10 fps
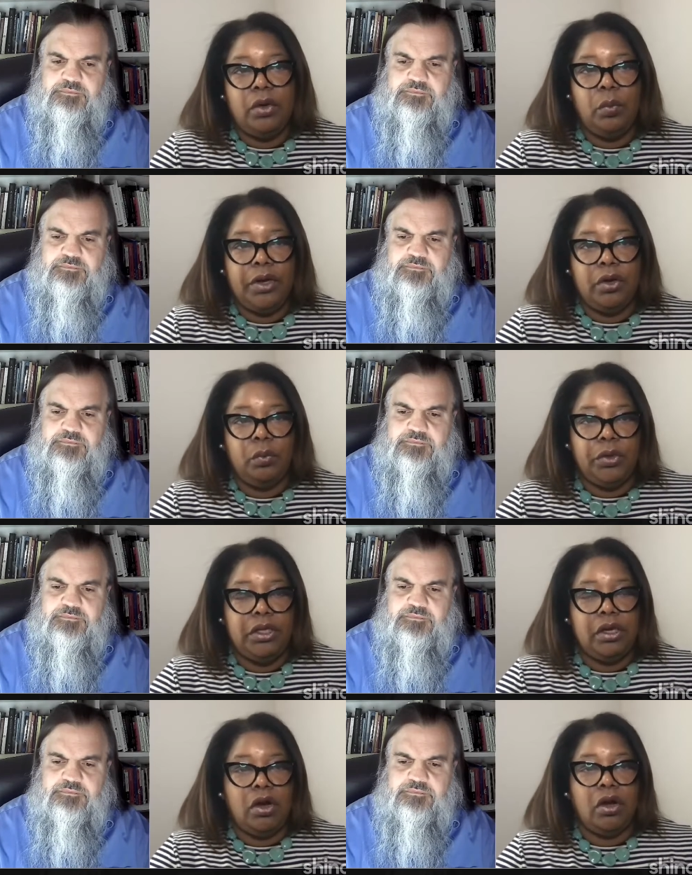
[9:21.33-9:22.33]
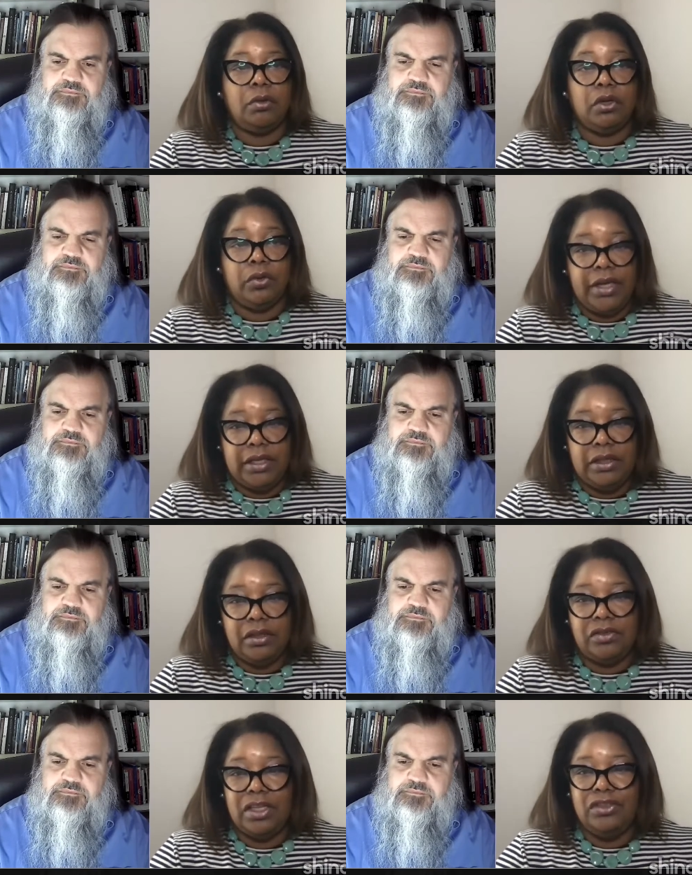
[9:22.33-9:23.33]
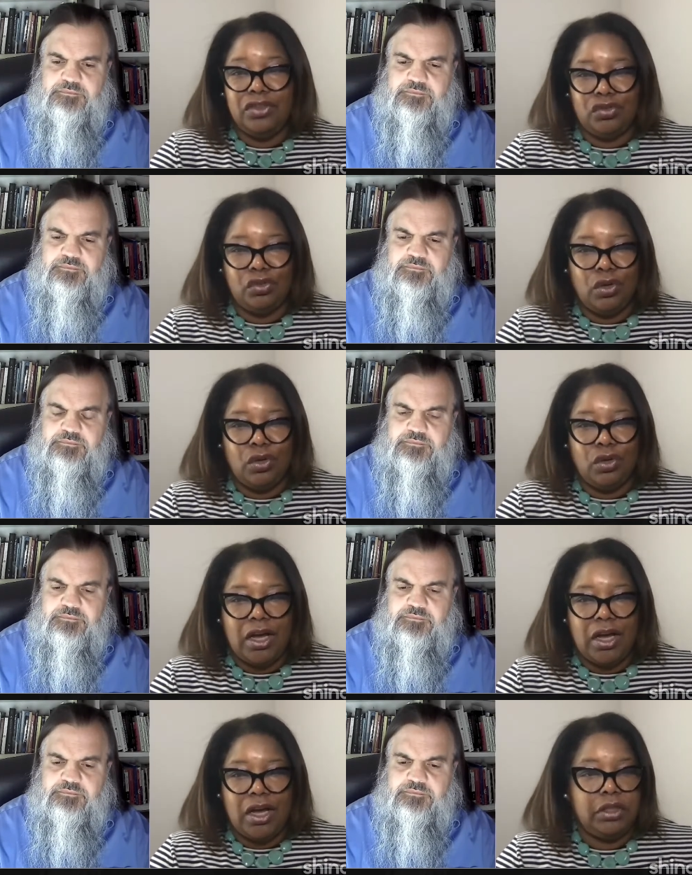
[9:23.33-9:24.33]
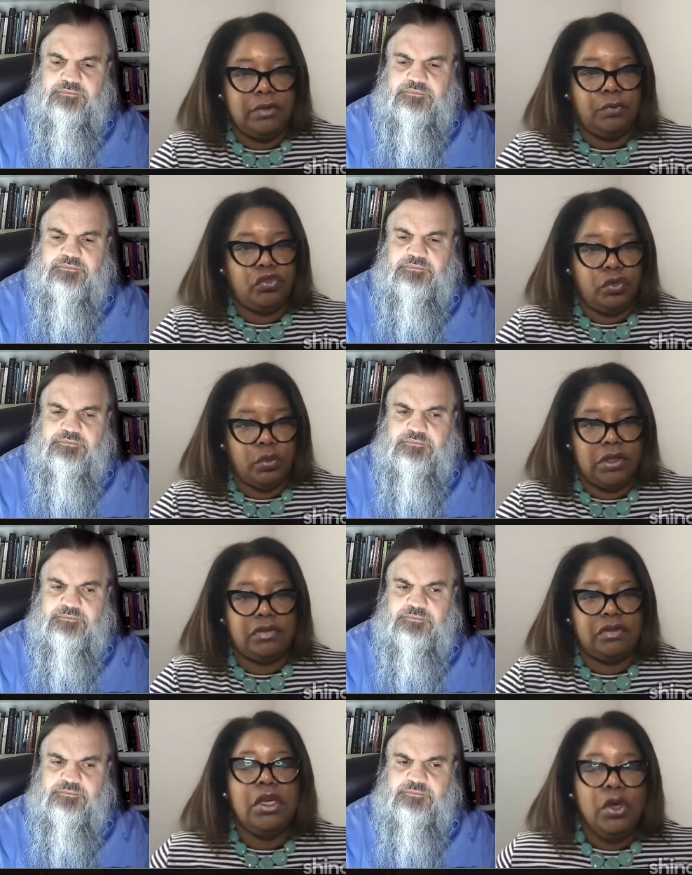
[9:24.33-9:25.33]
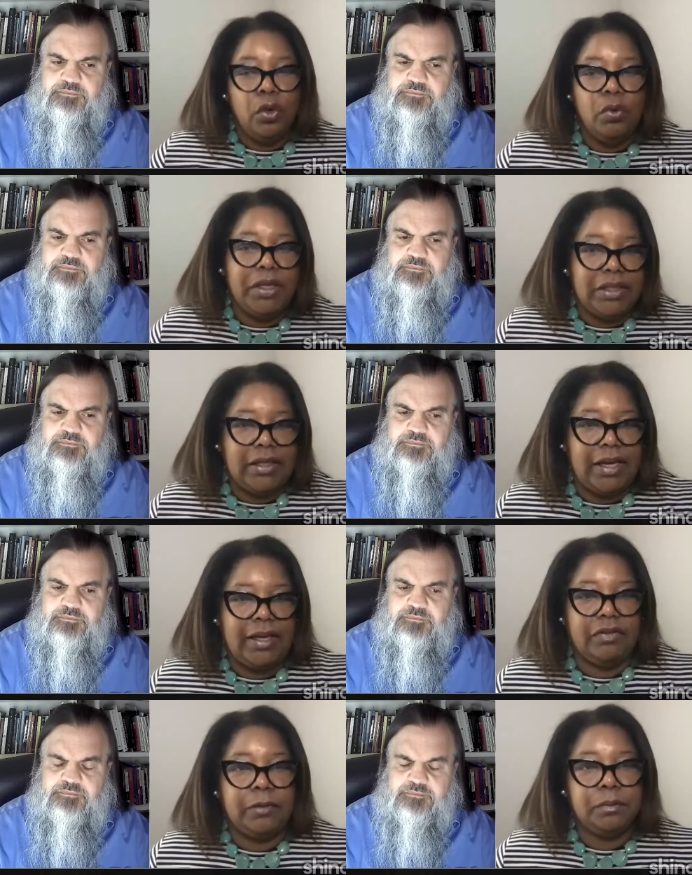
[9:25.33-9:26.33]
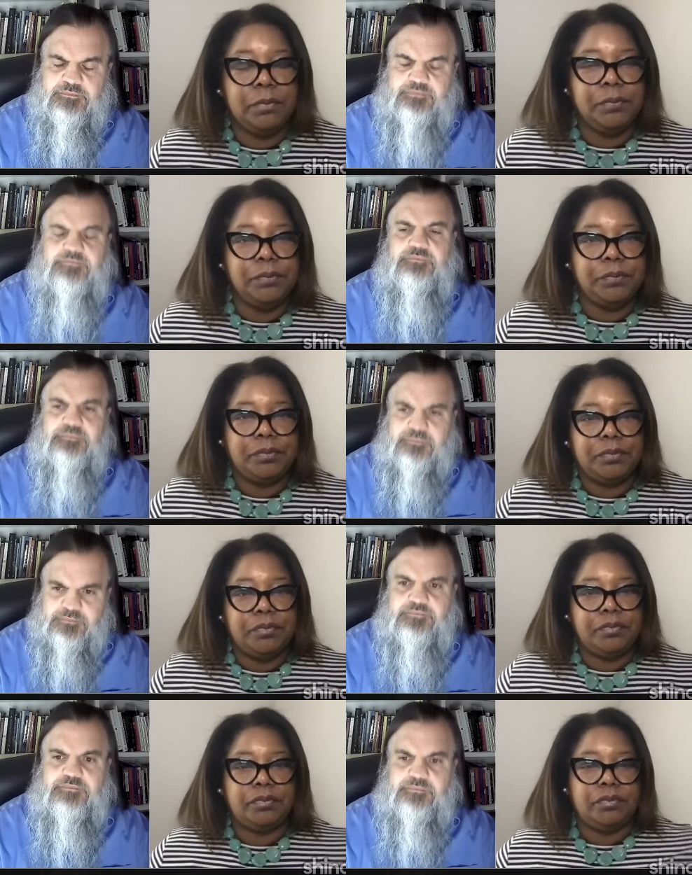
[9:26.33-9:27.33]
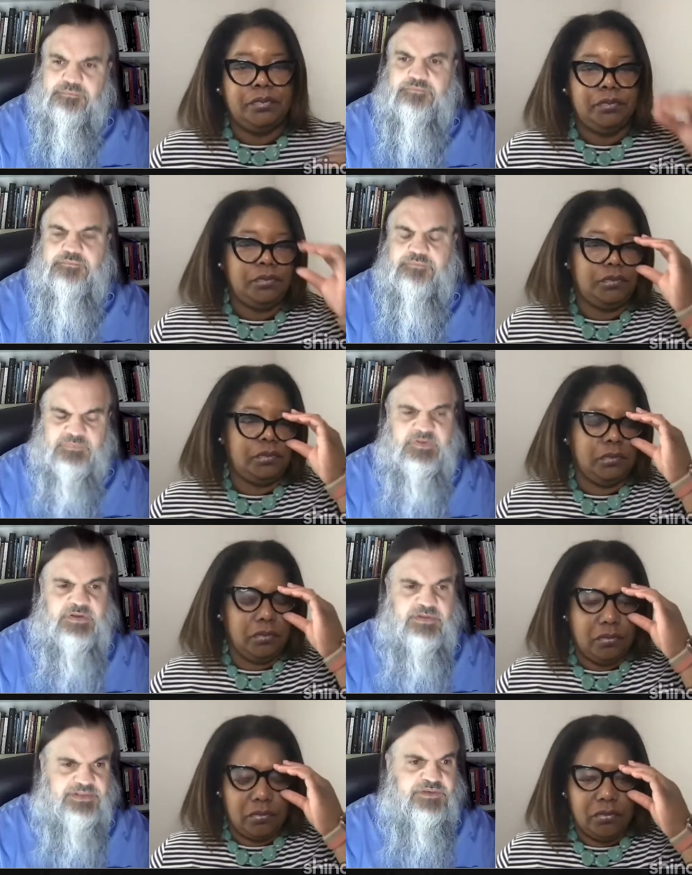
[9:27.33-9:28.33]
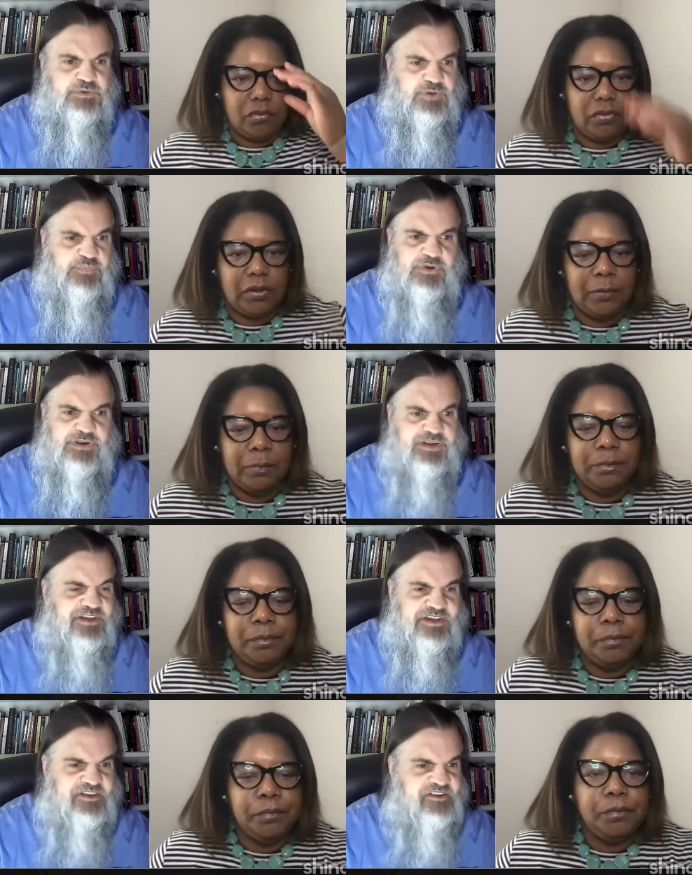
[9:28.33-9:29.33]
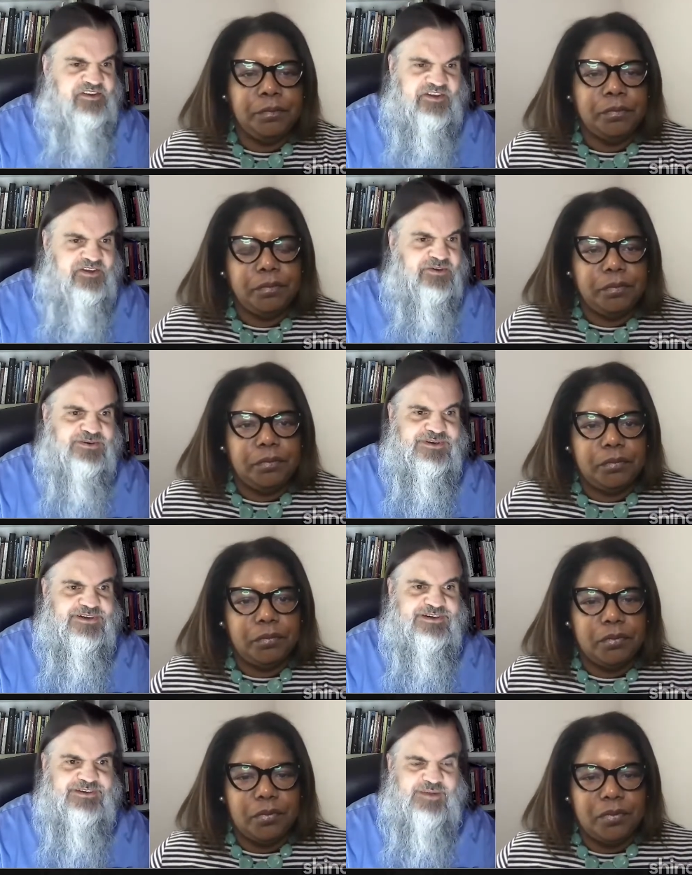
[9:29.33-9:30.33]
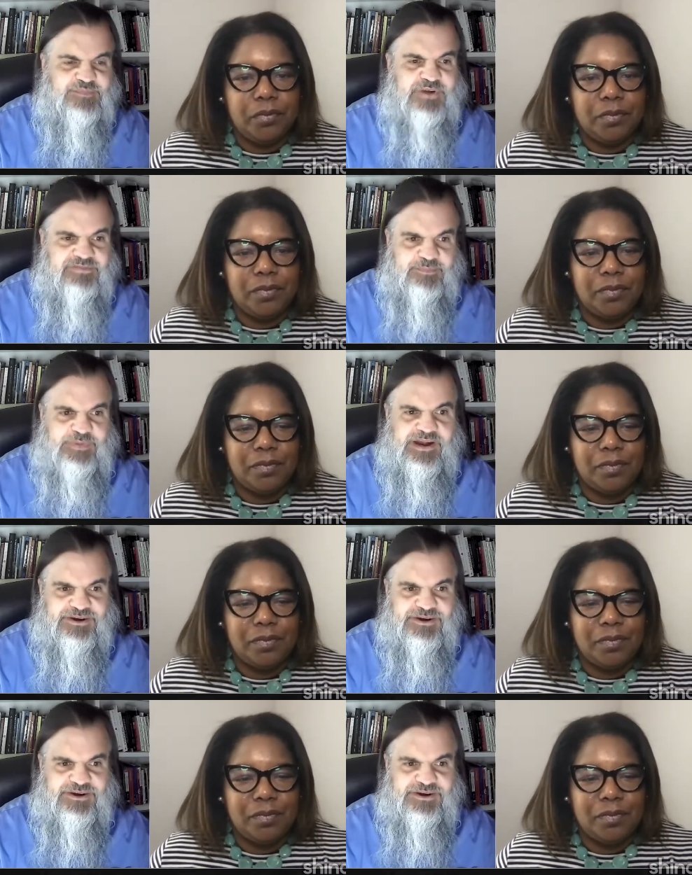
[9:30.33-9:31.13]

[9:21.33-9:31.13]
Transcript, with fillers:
Speaker 1: area where we are creating this additional opportunity for students who may not have it.
Speaker 2: Oh, that's a great point. I can see your nonprofit background at